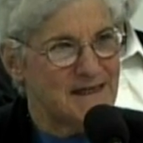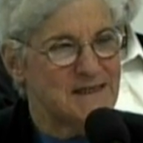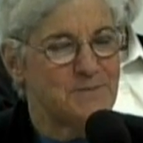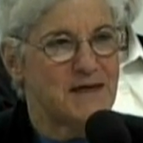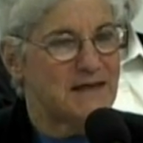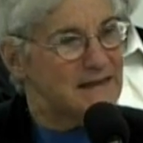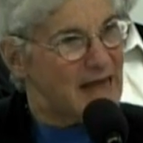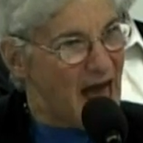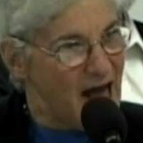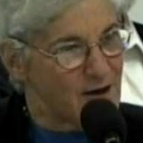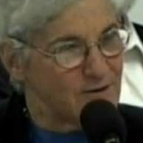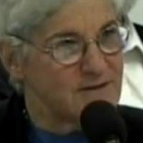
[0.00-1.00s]
to be
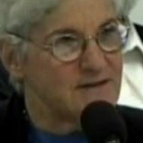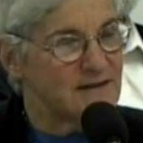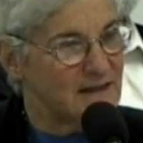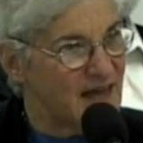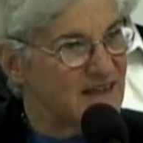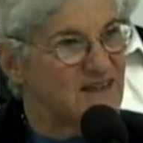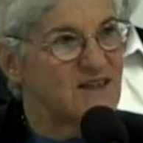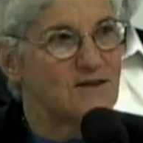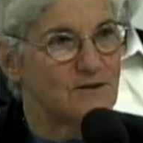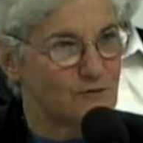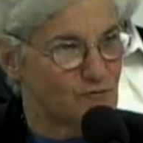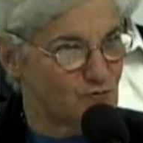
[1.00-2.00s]
allowed to let
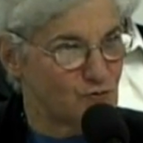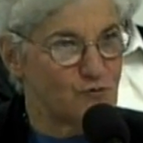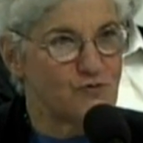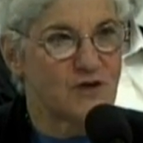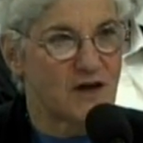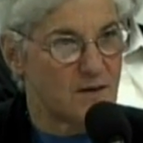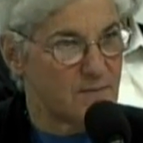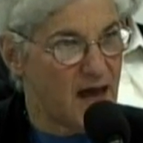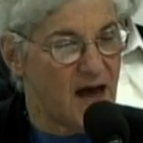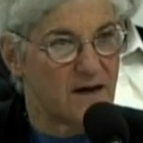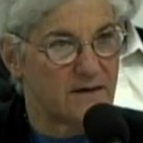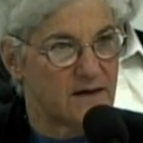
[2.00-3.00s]
the truth come
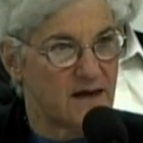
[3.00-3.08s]
out